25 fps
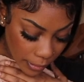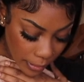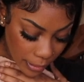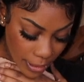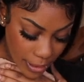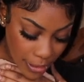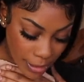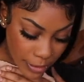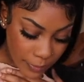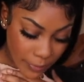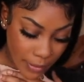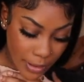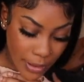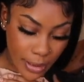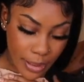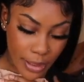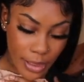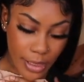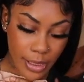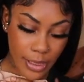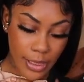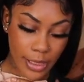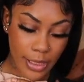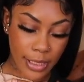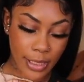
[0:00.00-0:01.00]
this one
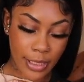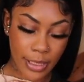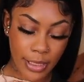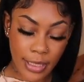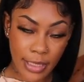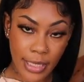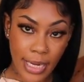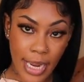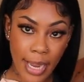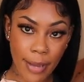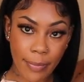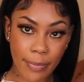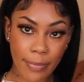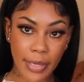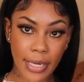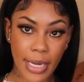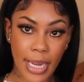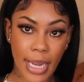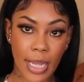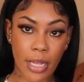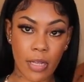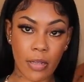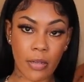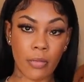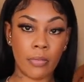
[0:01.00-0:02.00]
does snap
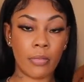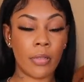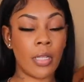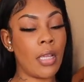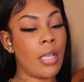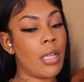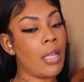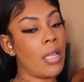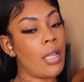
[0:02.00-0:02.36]
down